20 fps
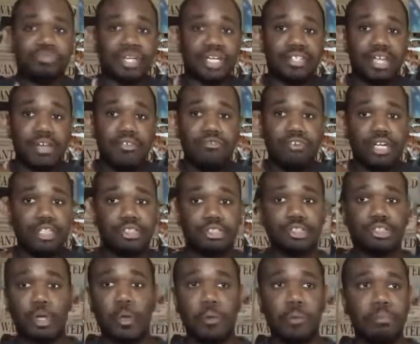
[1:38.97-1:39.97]
They rushed
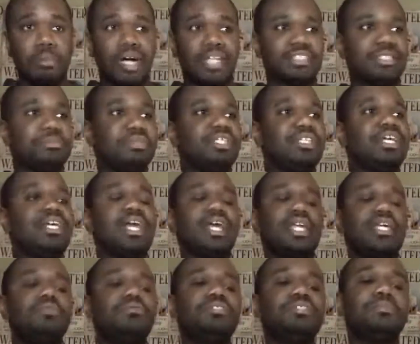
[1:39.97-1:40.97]
so much. I mean,
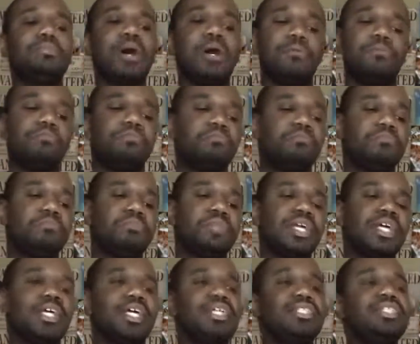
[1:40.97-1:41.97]

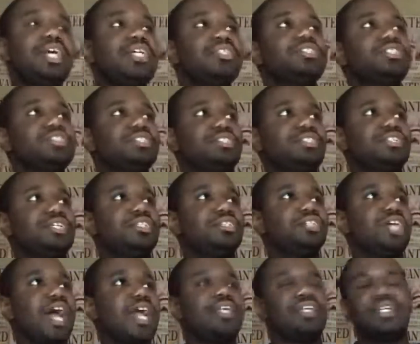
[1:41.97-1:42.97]
it's not just
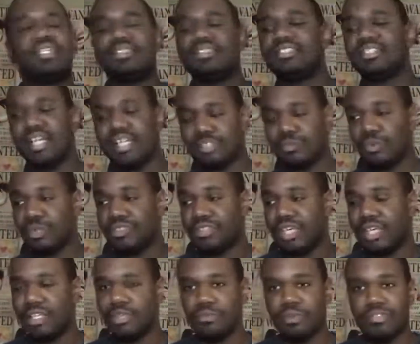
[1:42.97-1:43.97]
giant insects we're
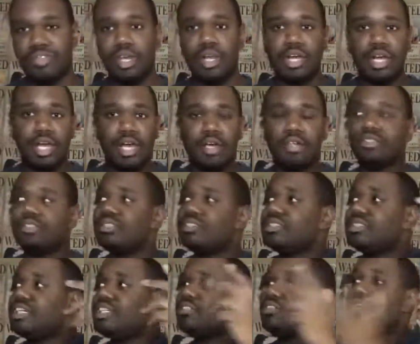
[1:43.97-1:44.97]
dealing with. It also
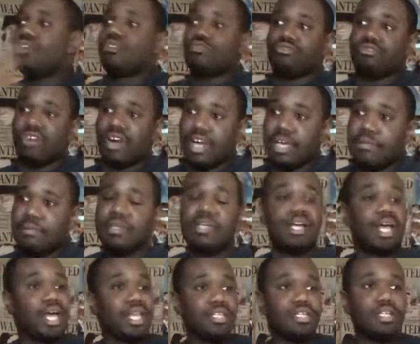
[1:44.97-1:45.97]
there's rape
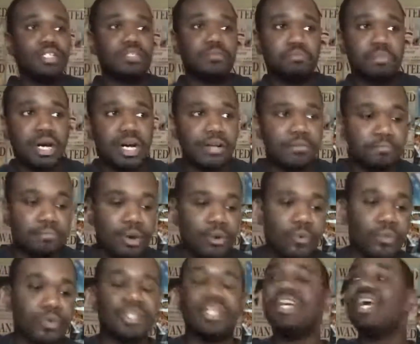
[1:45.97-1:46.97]
and there's bug
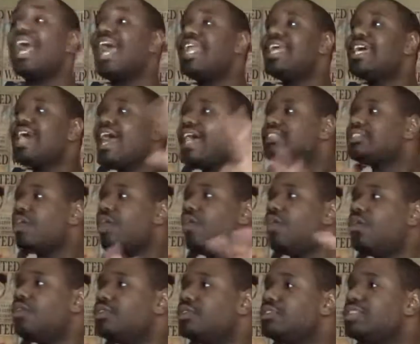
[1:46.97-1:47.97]
porn, and it has
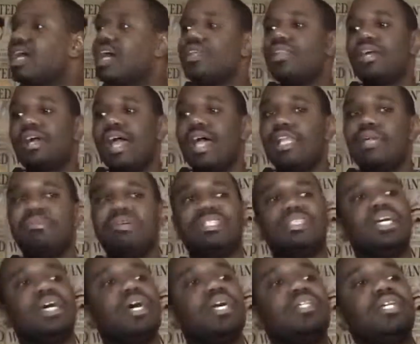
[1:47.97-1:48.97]
all those other elements.
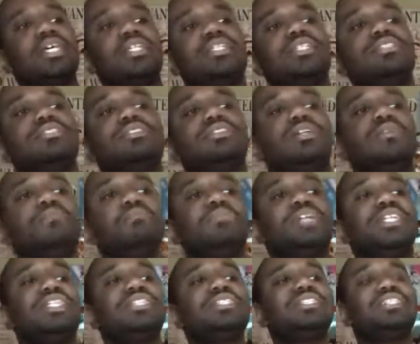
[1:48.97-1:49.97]
They just
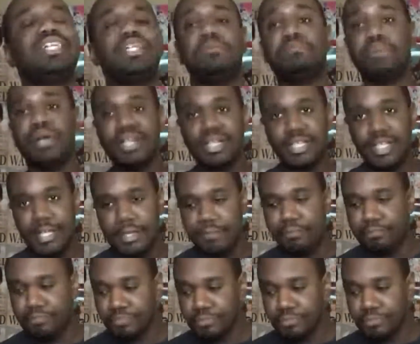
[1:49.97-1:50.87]
didn't put it in.